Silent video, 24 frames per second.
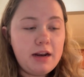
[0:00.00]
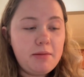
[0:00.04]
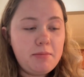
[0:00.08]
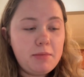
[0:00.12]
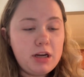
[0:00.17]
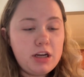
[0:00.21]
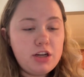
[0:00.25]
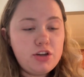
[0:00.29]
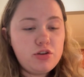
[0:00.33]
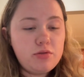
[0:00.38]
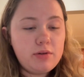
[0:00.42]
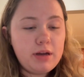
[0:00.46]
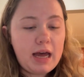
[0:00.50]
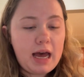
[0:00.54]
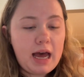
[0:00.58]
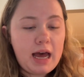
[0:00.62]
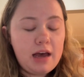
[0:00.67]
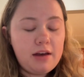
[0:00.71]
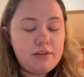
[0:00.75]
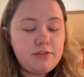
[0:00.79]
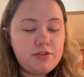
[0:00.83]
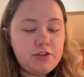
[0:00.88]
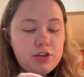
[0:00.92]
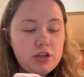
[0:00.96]
I'm gonna do it
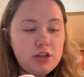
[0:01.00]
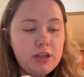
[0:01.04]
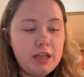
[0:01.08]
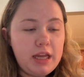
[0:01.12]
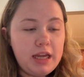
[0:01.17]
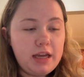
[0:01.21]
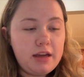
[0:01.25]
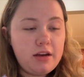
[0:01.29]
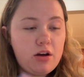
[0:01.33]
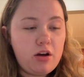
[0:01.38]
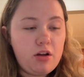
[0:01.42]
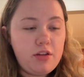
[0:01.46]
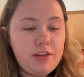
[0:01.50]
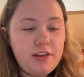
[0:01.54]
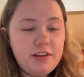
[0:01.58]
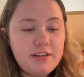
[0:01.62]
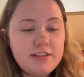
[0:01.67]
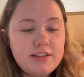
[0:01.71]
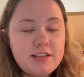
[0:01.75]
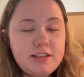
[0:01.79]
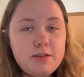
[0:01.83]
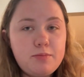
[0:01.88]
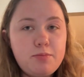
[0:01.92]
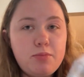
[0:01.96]
after like all
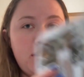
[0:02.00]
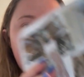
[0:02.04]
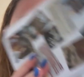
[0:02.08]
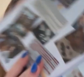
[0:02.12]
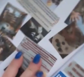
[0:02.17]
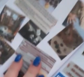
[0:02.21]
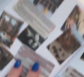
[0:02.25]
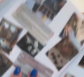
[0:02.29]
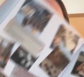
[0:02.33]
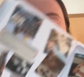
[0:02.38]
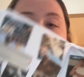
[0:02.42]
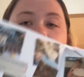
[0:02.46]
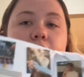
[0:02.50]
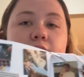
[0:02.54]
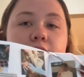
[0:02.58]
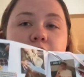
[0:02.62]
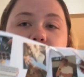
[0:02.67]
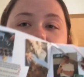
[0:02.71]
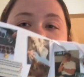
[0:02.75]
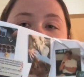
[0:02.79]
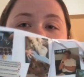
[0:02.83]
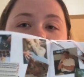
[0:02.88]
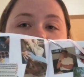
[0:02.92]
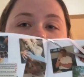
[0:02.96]
these spreads. Like
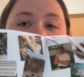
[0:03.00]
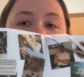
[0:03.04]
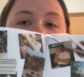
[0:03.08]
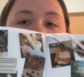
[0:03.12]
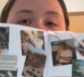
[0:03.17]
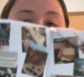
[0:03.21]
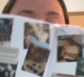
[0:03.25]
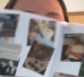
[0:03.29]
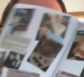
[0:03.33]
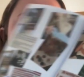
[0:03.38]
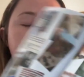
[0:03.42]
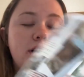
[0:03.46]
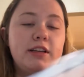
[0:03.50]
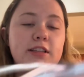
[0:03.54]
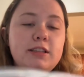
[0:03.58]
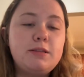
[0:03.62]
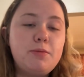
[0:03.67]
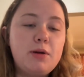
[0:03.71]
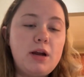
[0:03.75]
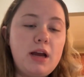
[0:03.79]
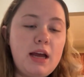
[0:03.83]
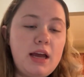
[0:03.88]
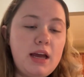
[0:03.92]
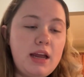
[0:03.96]
this is my funny story
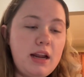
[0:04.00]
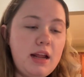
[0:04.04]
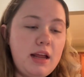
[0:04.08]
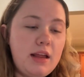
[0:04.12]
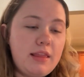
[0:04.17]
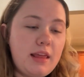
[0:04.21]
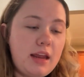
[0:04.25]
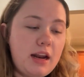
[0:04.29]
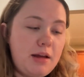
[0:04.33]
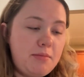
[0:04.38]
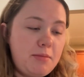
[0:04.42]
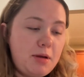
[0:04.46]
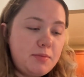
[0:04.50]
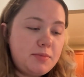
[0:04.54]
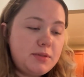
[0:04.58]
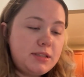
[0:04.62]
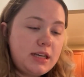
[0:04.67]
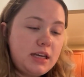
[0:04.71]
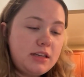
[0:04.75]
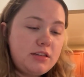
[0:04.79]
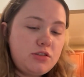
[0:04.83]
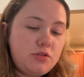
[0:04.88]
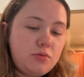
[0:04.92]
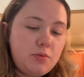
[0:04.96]
spread that I'm
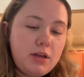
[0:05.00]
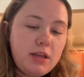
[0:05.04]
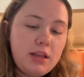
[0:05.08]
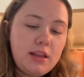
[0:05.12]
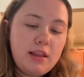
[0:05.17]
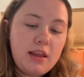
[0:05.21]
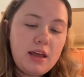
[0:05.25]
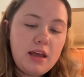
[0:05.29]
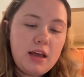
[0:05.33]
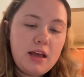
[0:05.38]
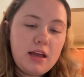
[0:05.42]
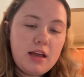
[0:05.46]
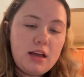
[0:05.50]
obsessed with.